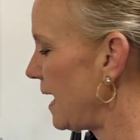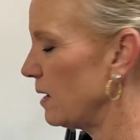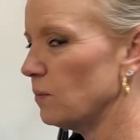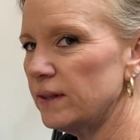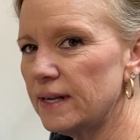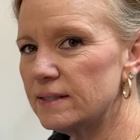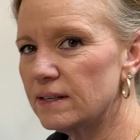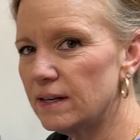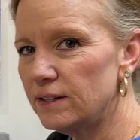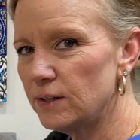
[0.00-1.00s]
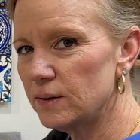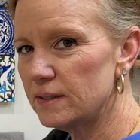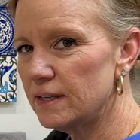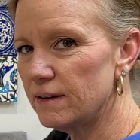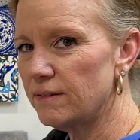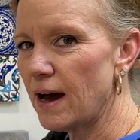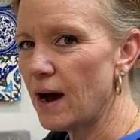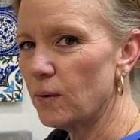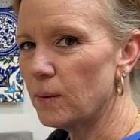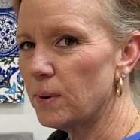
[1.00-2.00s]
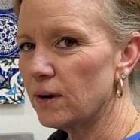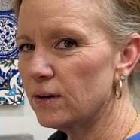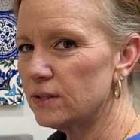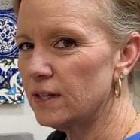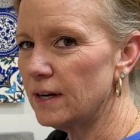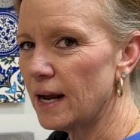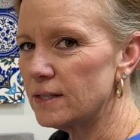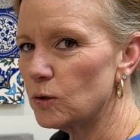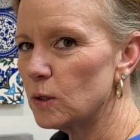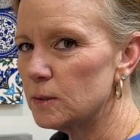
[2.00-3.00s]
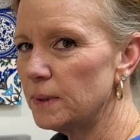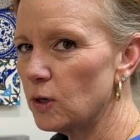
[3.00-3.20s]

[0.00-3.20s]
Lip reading: And what that's gonna do is give our burgers a nice crispy